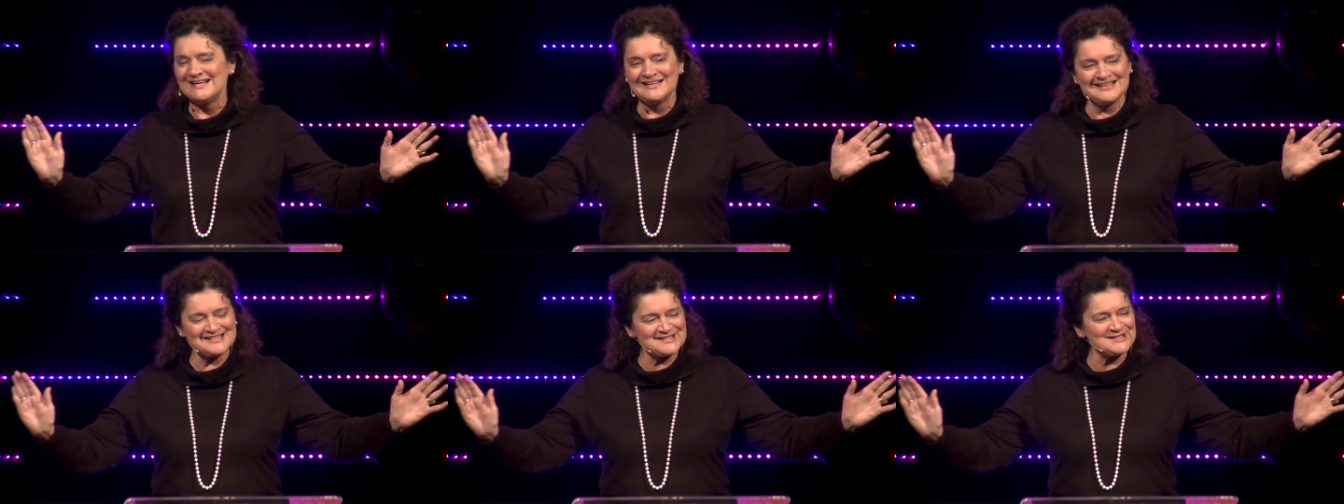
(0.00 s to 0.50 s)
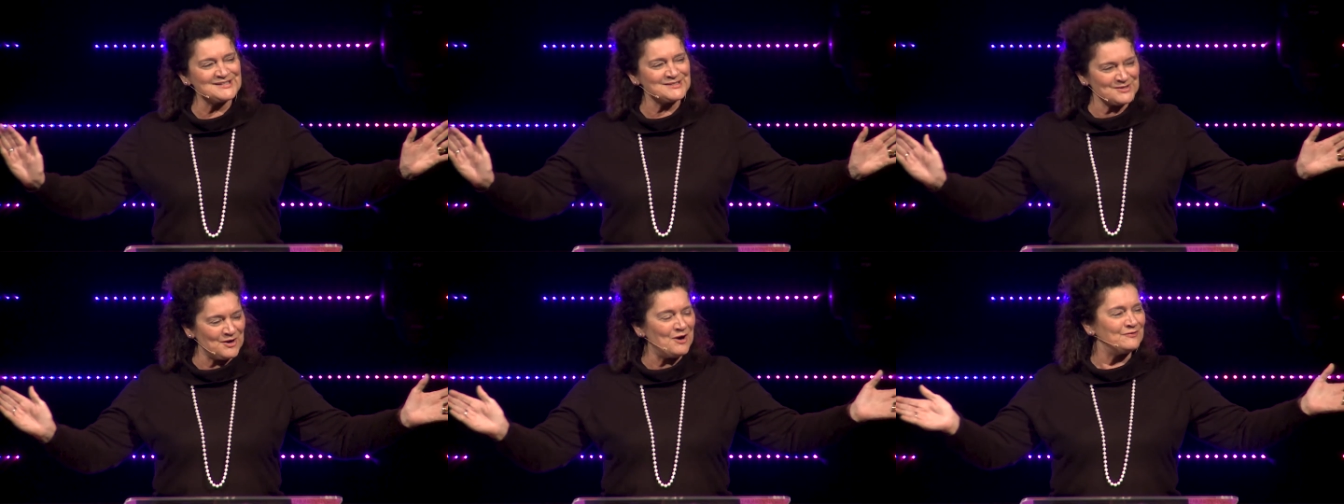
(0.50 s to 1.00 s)
Let's just
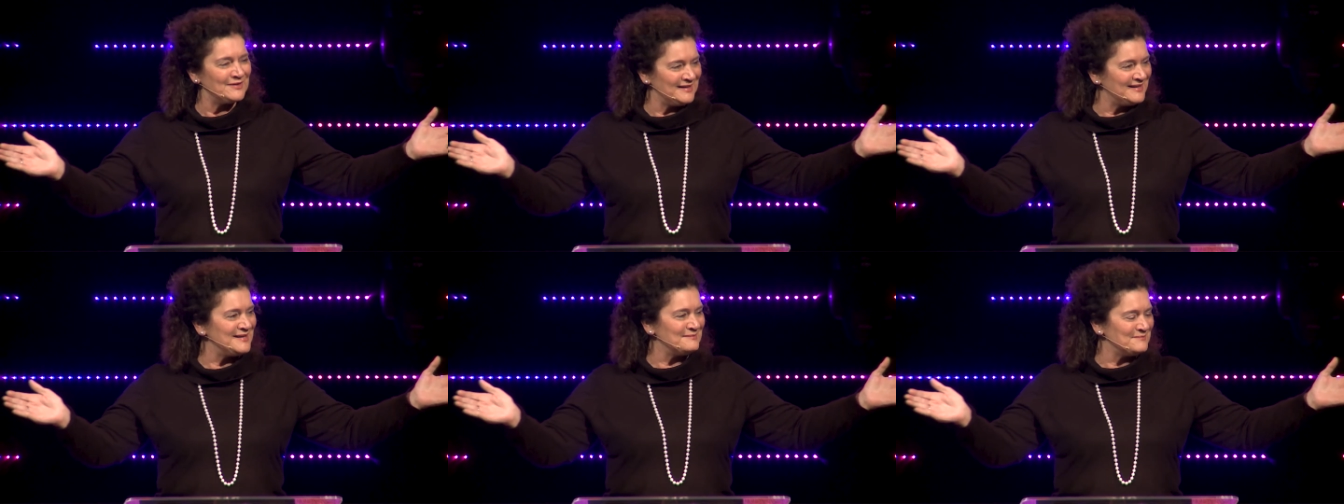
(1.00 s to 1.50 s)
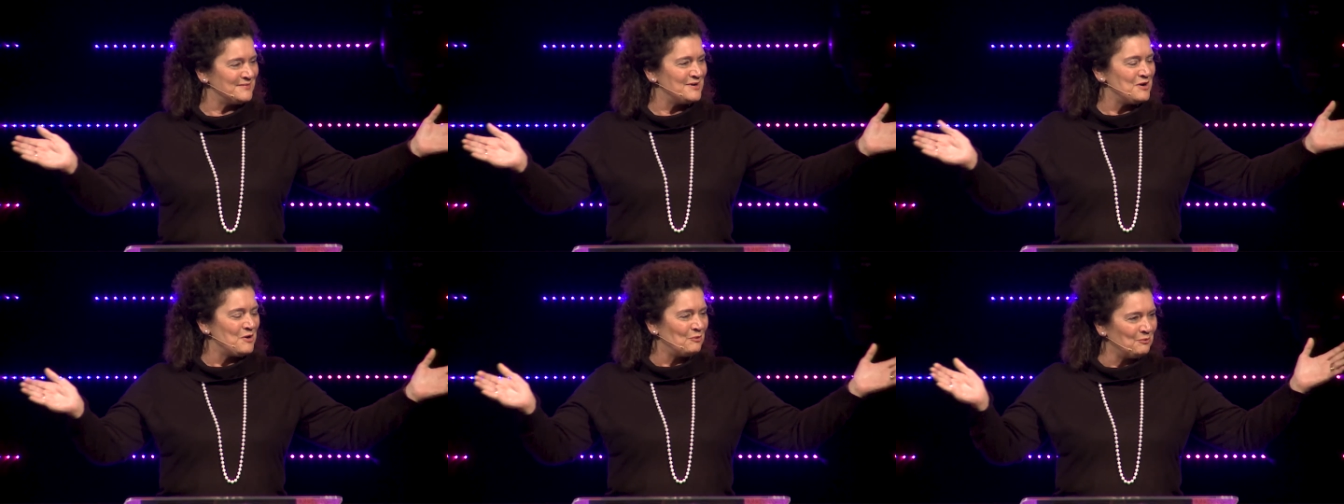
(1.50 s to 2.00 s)
offer him
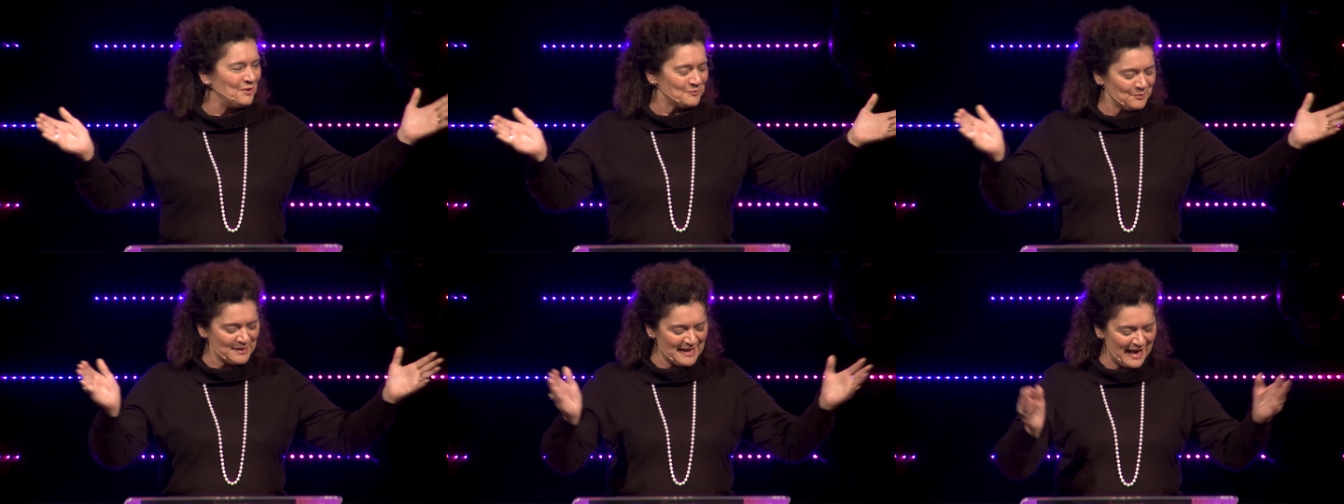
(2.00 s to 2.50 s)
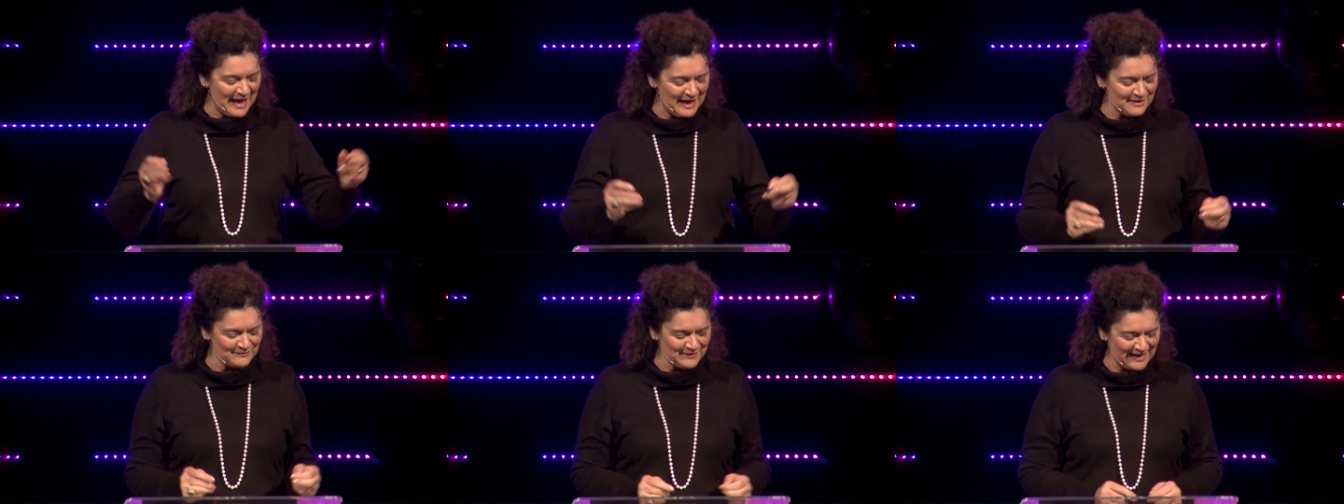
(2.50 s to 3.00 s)
what we
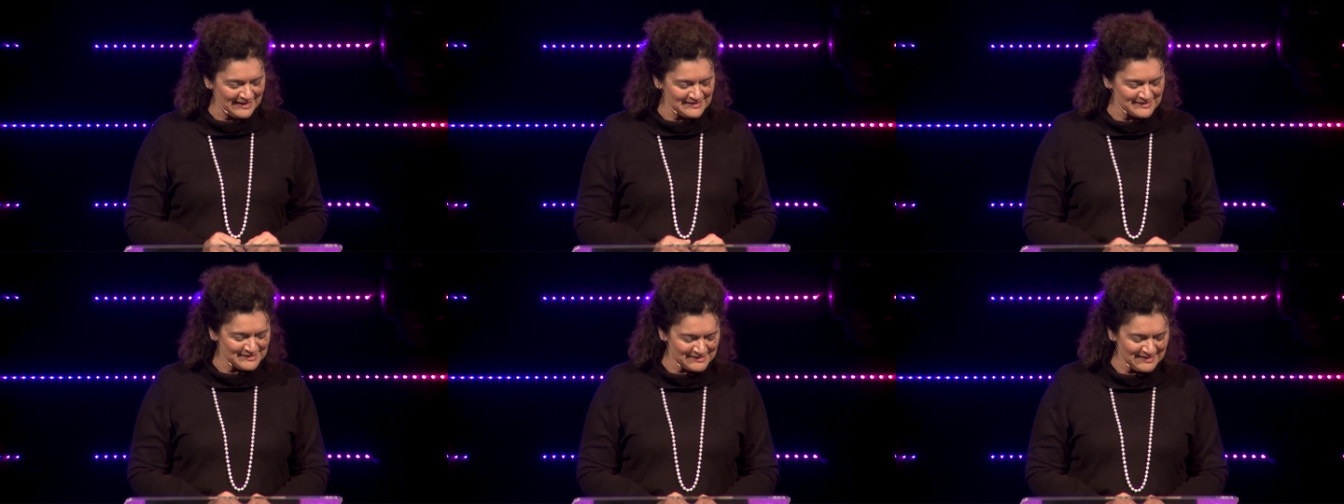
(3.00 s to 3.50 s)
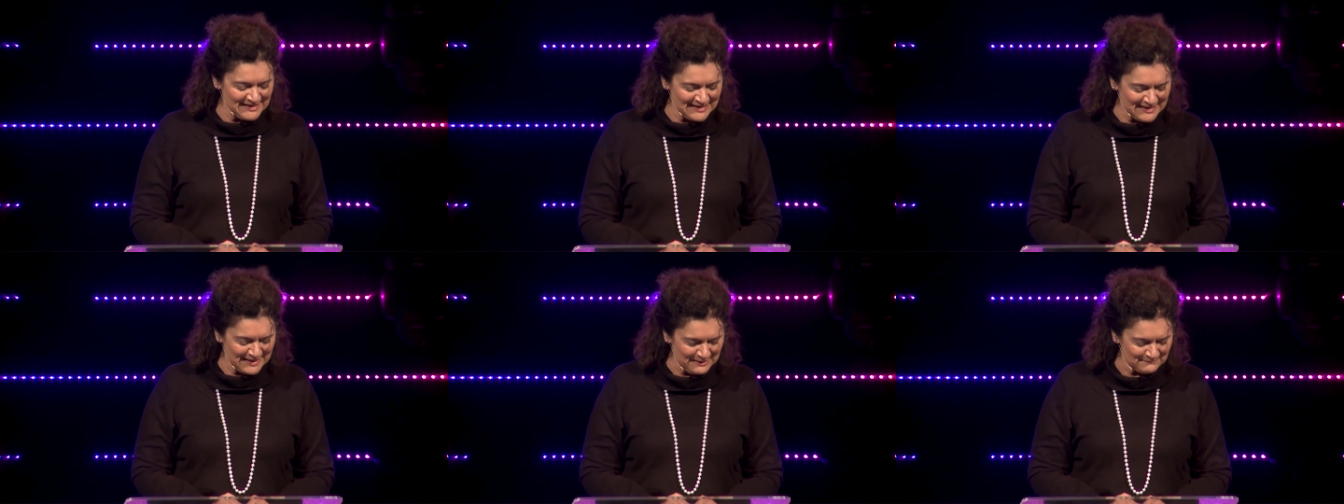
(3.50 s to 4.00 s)
have and see
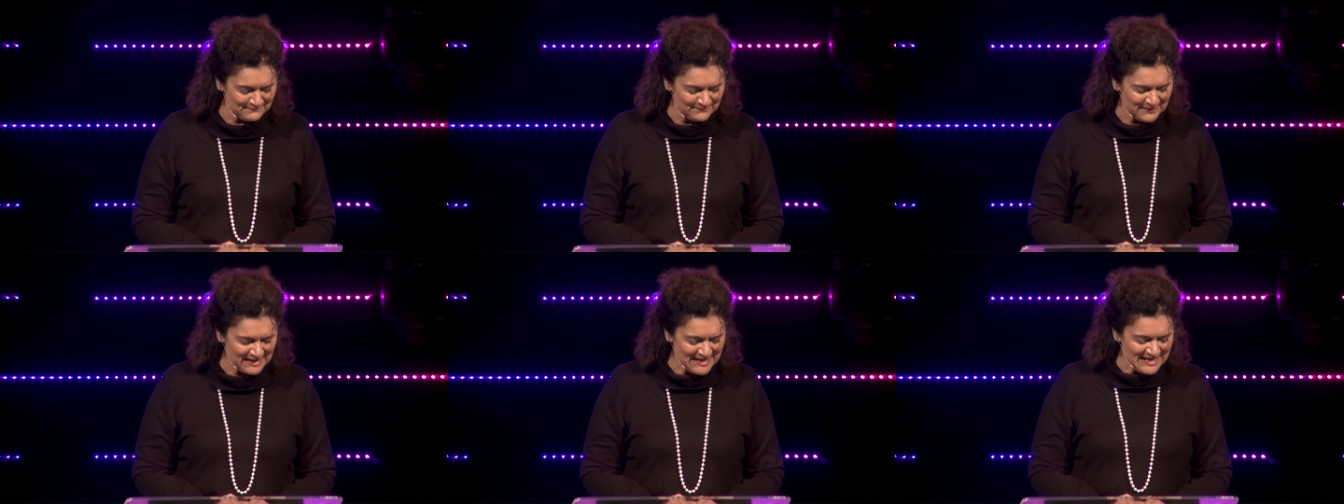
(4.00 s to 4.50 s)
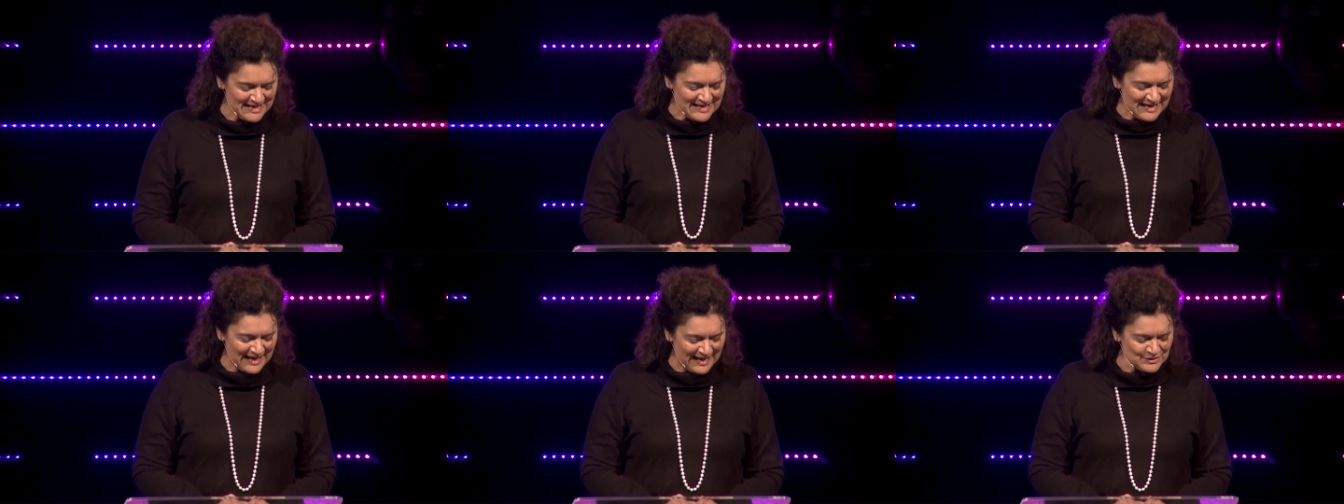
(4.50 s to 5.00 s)
him
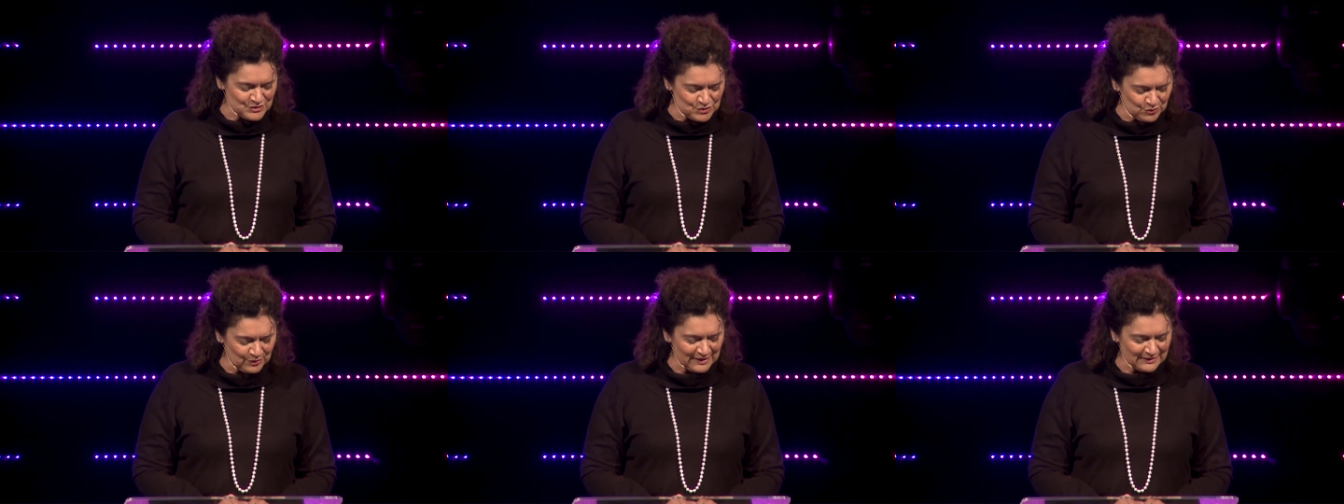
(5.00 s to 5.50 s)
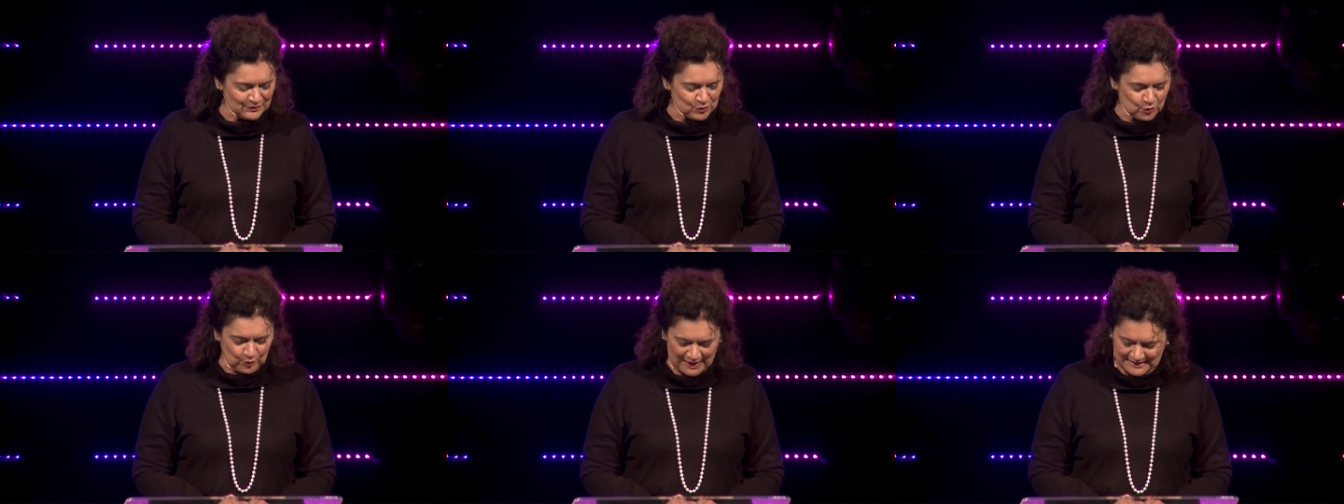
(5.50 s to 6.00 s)
enjoy it
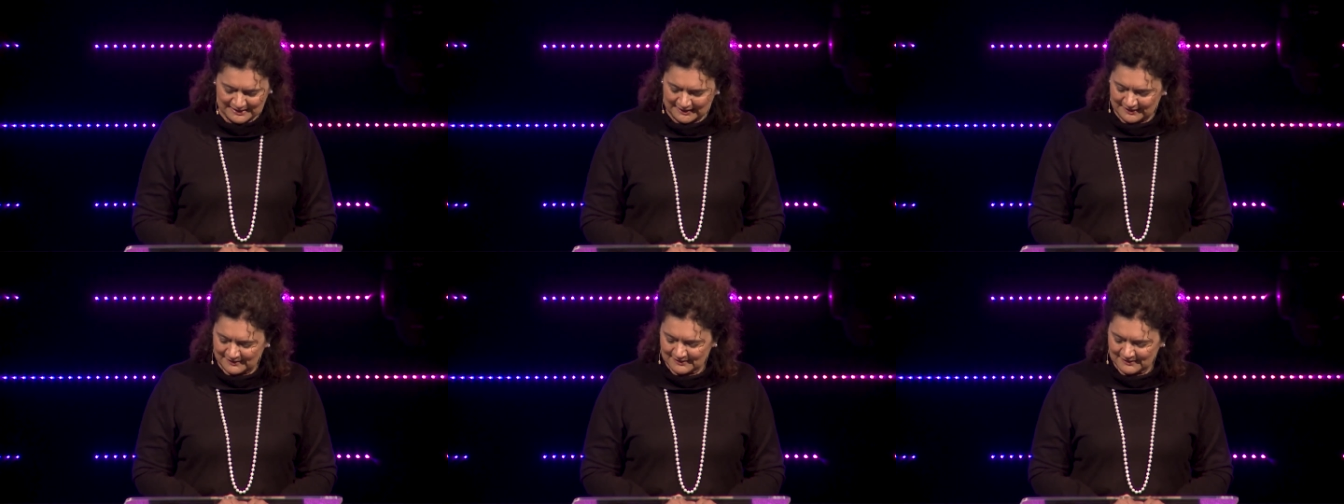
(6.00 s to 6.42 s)
greatly.